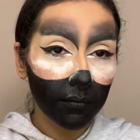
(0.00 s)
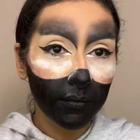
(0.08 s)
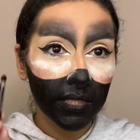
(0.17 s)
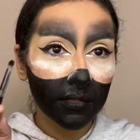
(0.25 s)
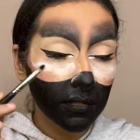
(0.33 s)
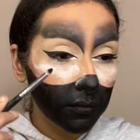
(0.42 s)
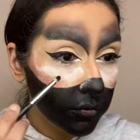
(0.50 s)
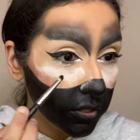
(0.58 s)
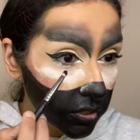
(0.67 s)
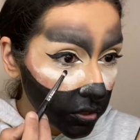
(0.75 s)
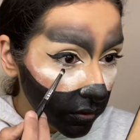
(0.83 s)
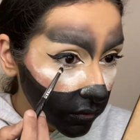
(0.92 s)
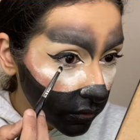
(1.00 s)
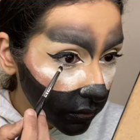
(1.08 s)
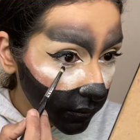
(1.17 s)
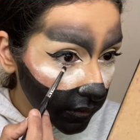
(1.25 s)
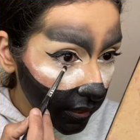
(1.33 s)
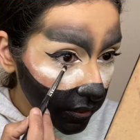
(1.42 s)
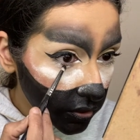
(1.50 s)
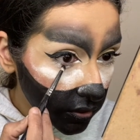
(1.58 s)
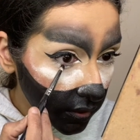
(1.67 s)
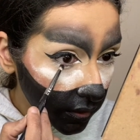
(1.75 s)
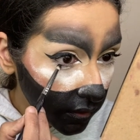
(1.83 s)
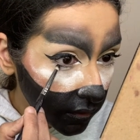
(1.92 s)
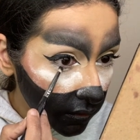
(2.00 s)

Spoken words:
pencil brush on the lower lash line.